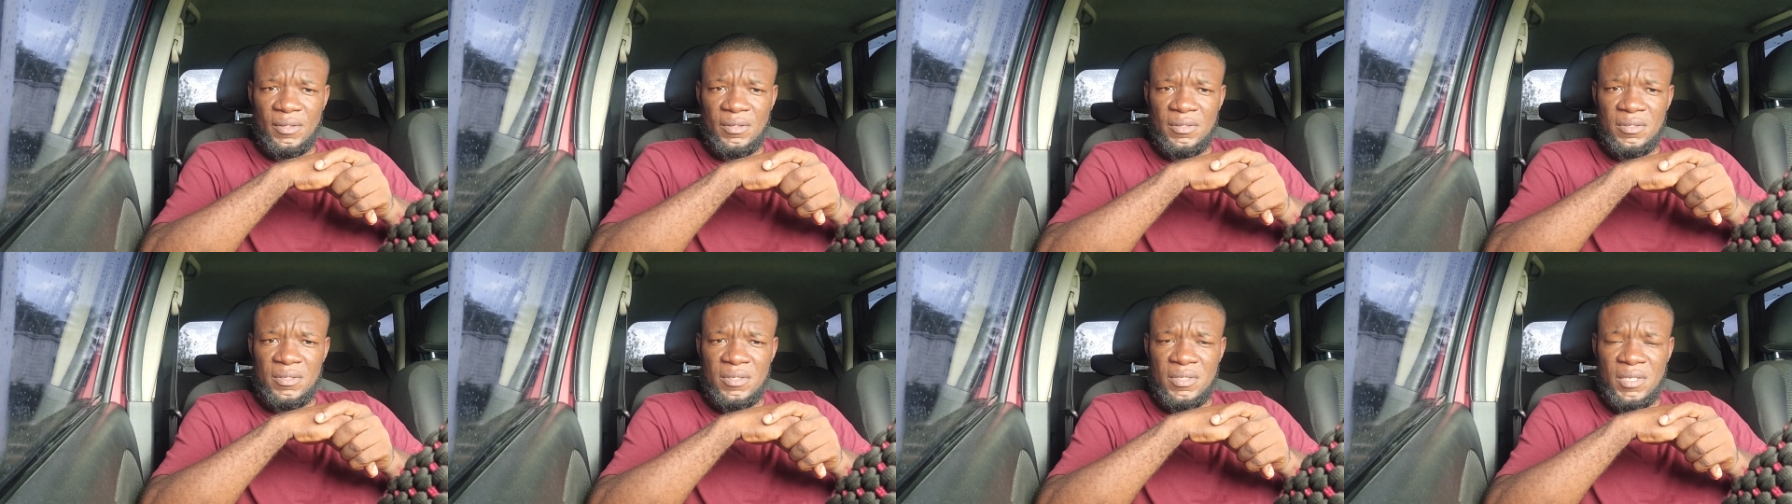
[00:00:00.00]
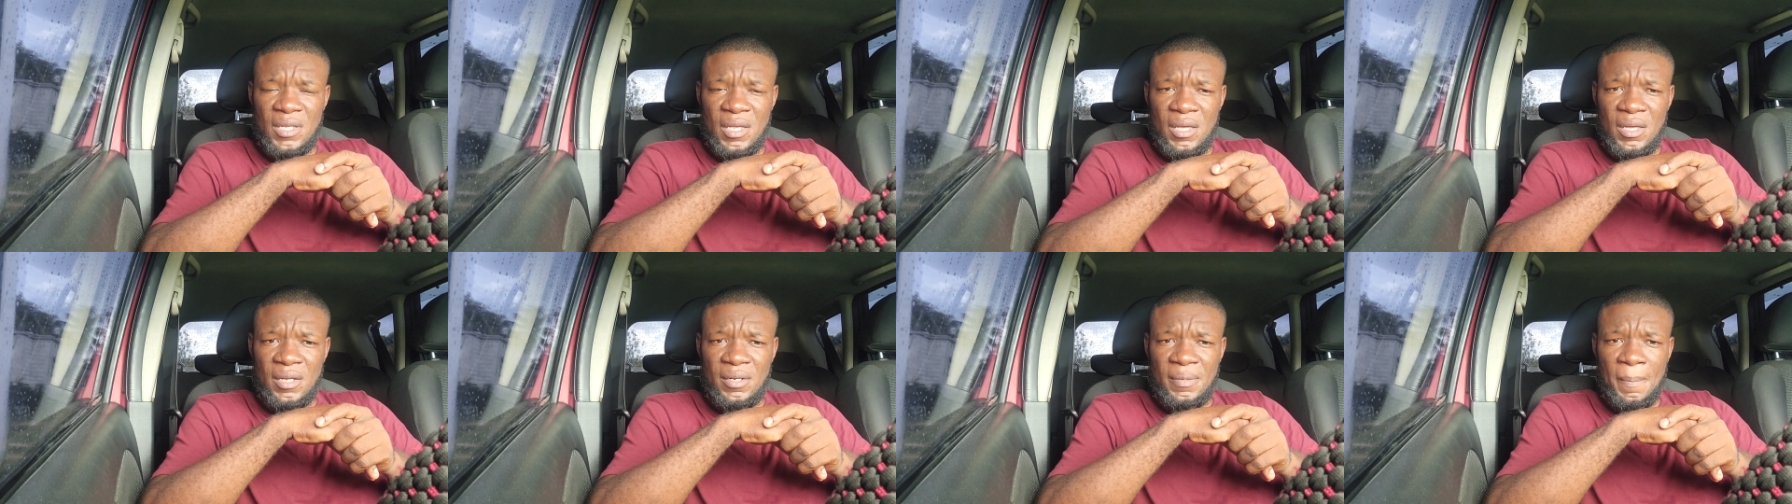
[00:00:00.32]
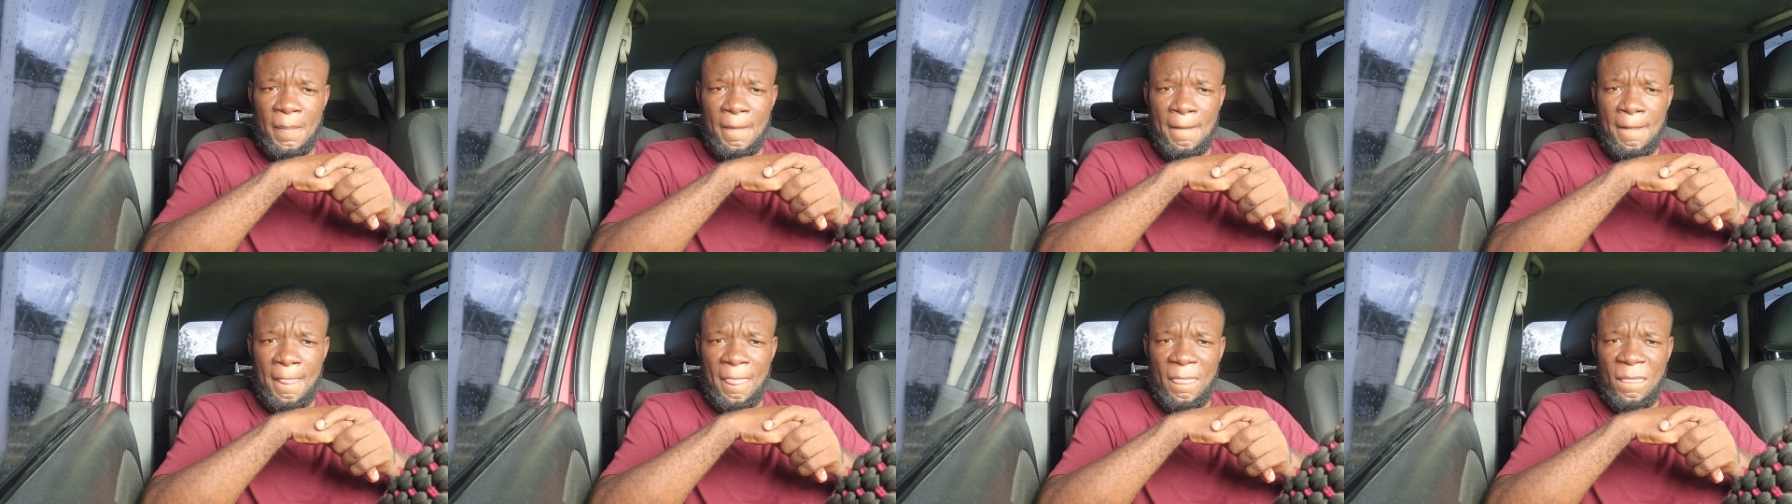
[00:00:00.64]

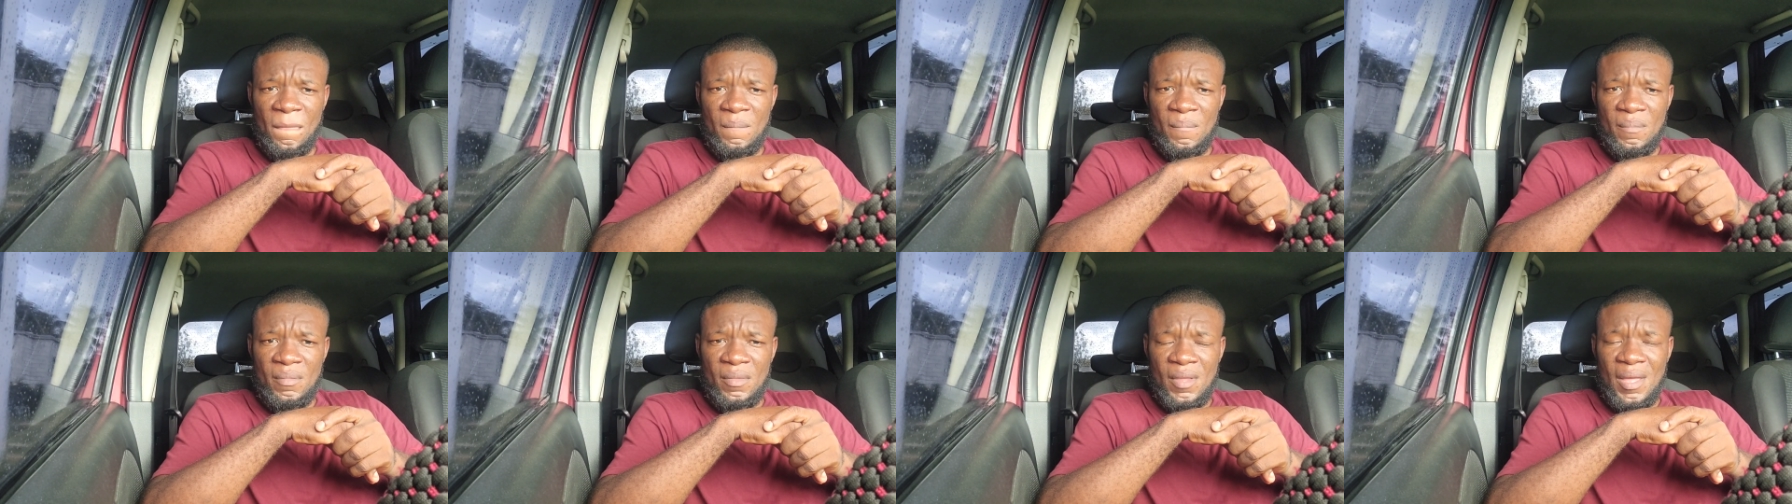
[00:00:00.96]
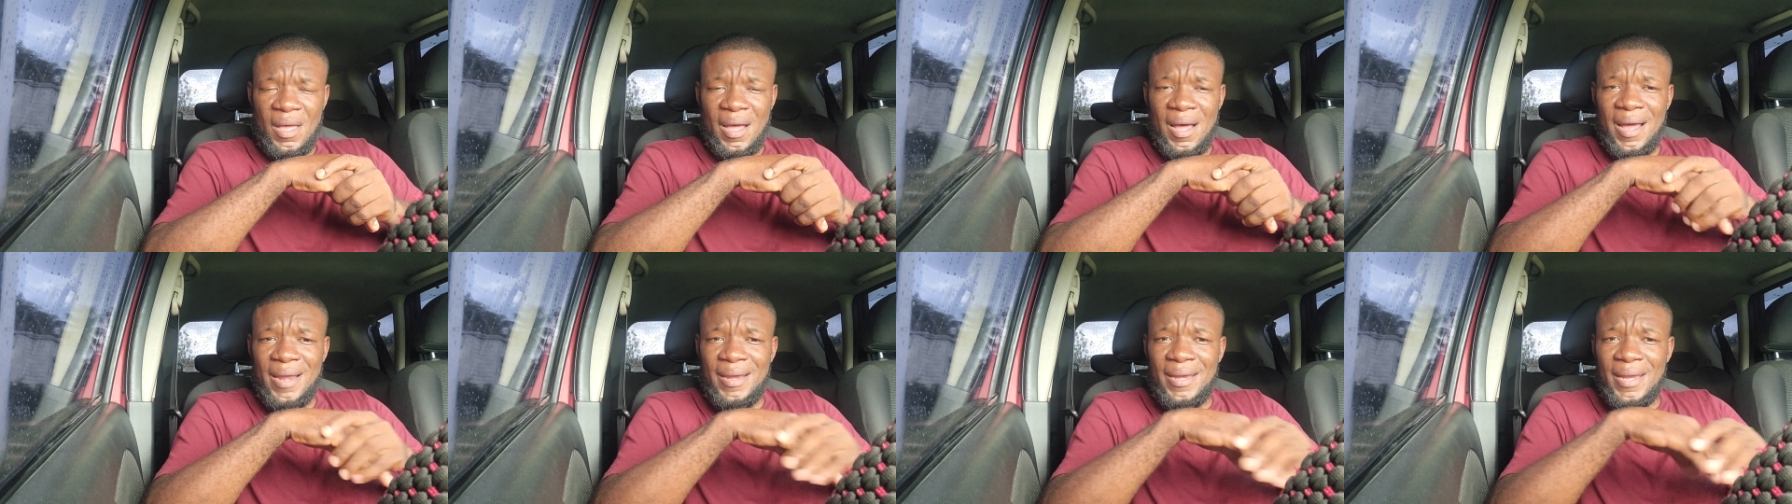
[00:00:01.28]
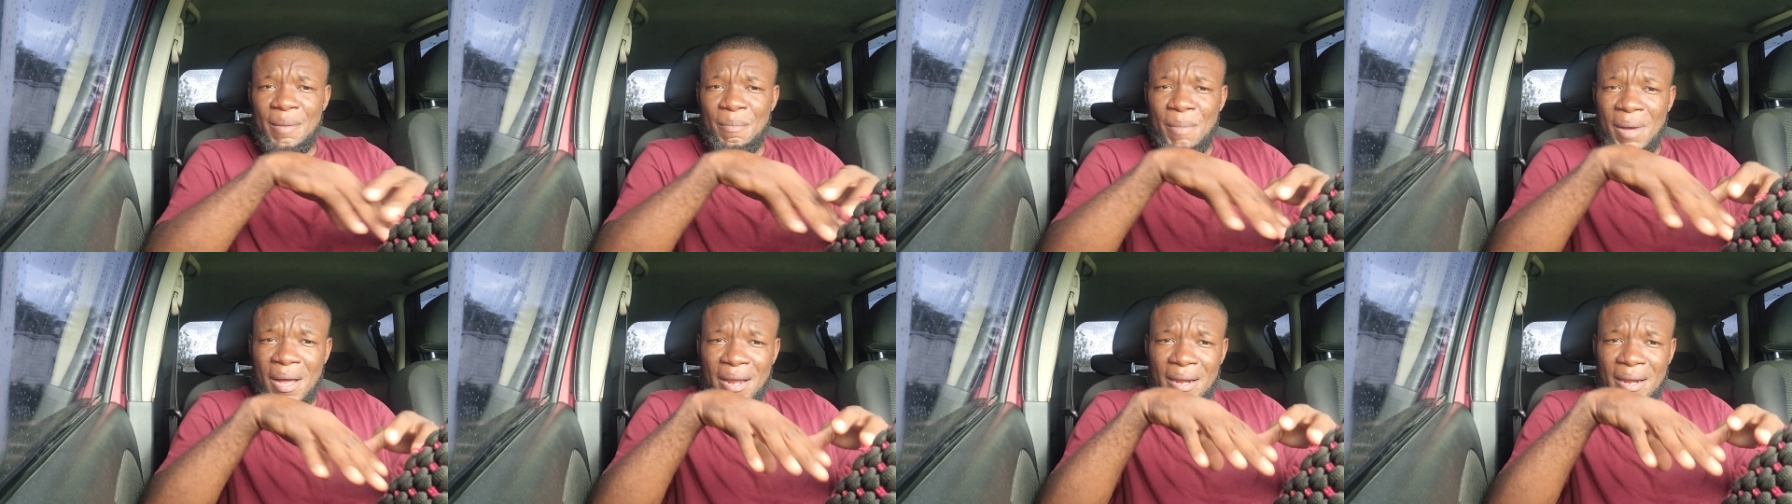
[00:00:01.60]
Zine. And
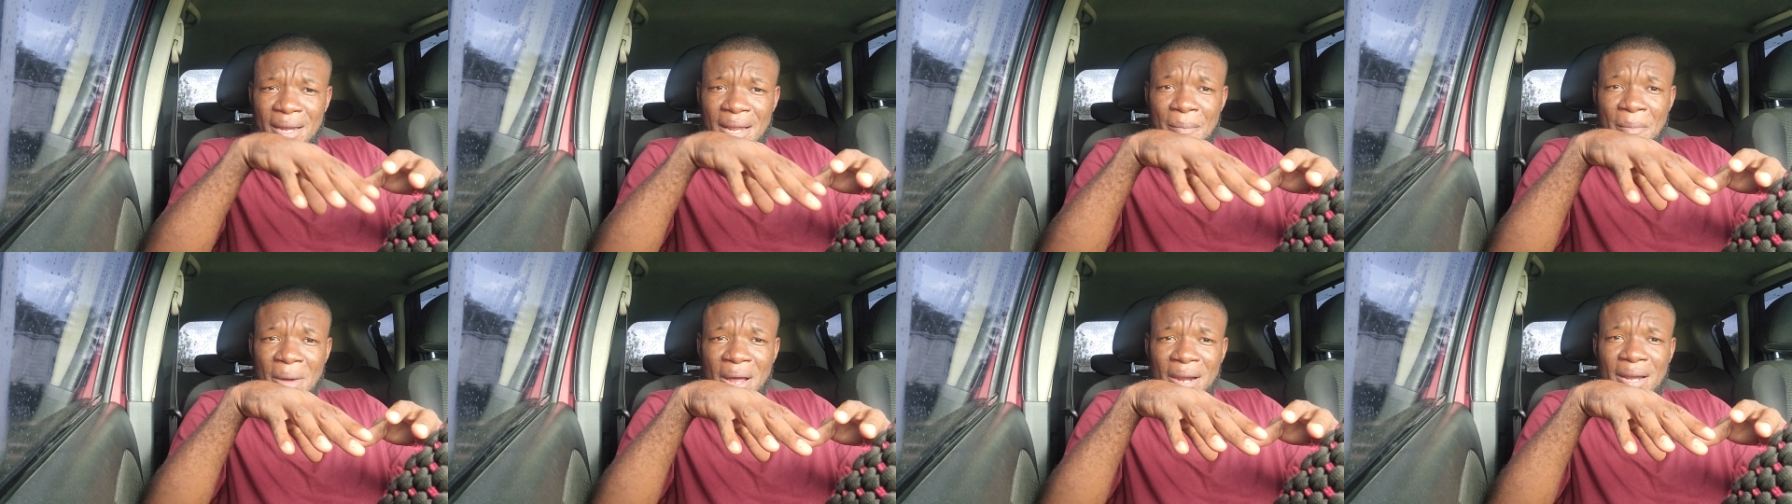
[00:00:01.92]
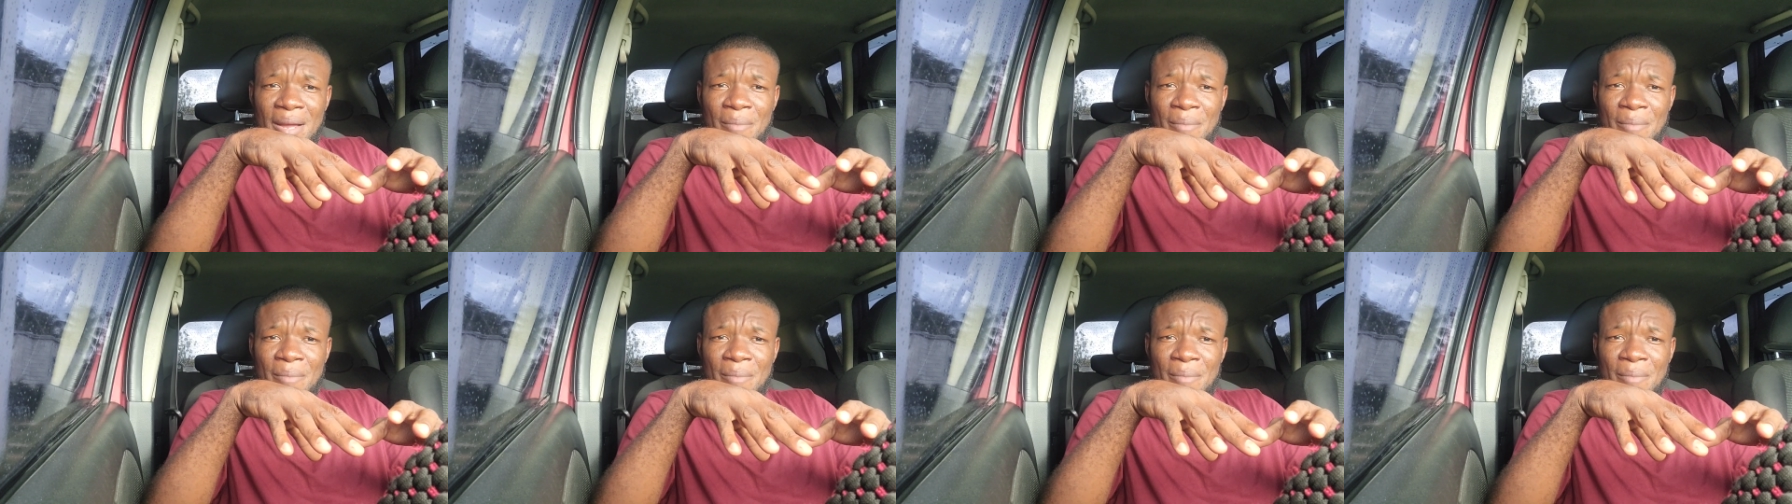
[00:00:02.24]
them are, them are,